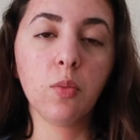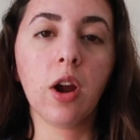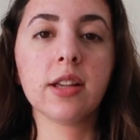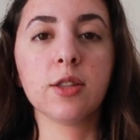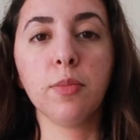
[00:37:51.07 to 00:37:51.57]

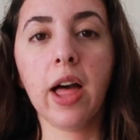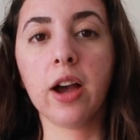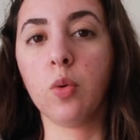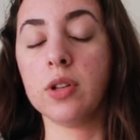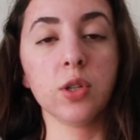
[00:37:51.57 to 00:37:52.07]
whereas the
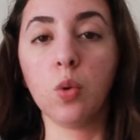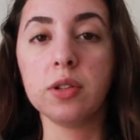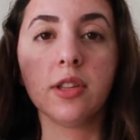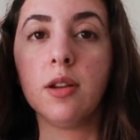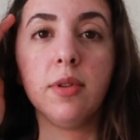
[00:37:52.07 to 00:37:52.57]
black one's
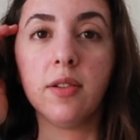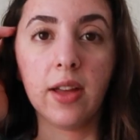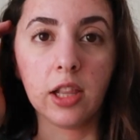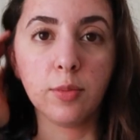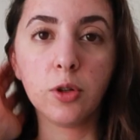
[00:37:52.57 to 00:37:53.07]
always going to be
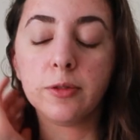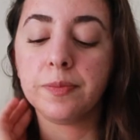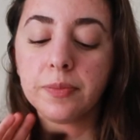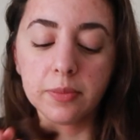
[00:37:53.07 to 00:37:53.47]
available.